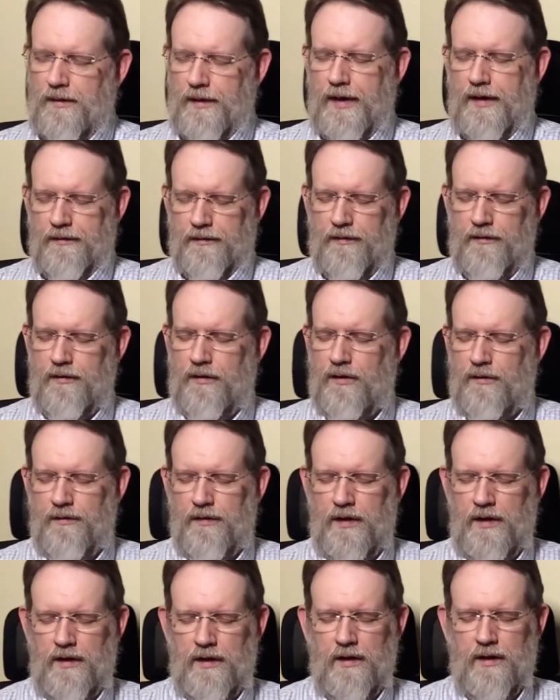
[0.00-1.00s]
Yes,
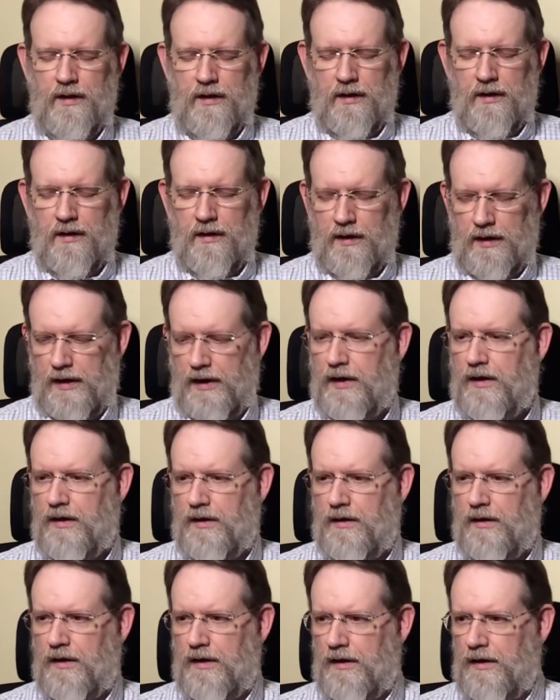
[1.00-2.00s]
UV light
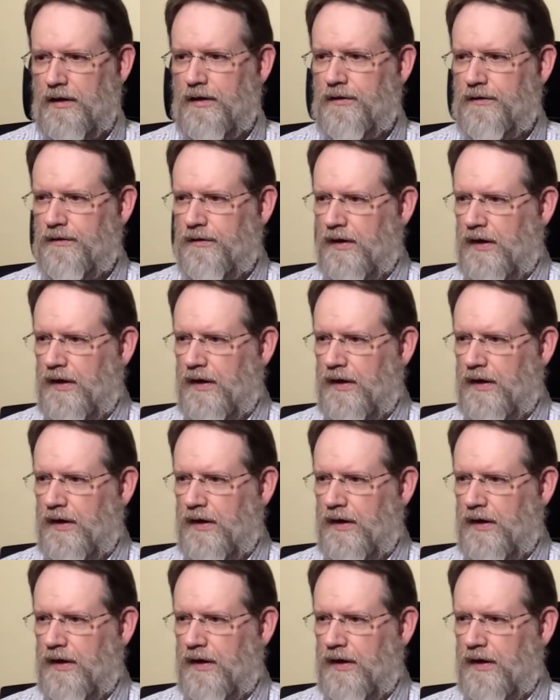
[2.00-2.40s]
is